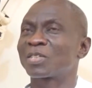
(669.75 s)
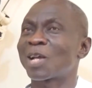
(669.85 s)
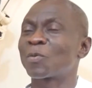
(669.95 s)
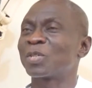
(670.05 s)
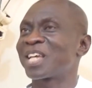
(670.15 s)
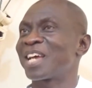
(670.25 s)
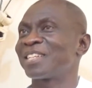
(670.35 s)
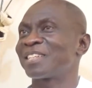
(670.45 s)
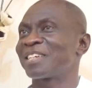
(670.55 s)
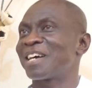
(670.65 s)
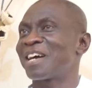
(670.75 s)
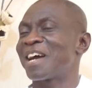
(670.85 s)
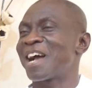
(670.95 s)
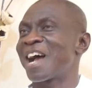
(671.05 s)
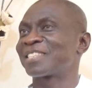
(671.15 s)
Takotel
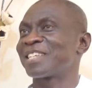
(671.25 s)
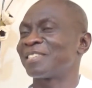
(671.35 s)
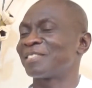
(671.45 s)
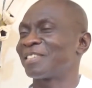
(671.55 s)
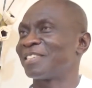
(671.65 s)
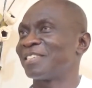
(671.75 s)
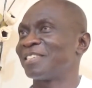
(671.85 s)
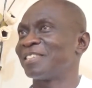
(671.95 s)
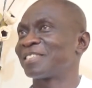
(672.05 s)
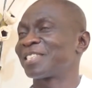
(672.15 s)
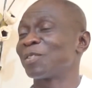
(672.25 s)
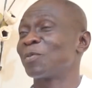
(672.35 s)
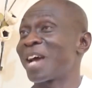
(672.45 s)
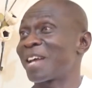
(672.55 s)
has a singular